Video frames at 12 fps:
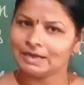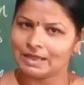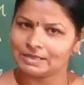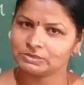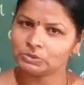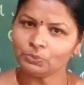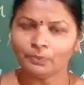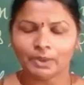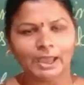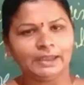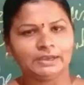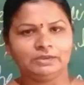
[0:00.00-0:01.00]
classroom
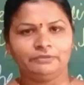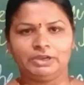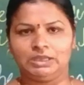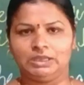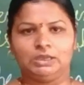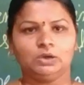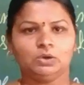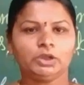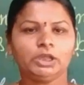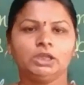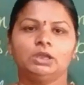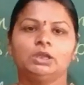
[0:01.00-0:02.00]
activity,
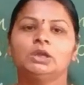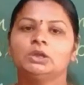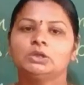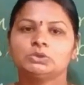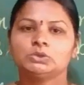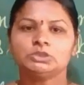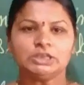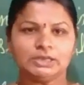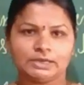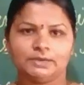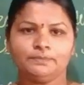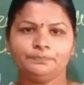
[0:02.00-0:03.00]
okay. So
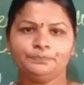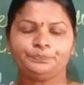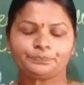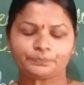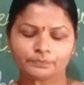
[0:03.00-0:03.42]
children,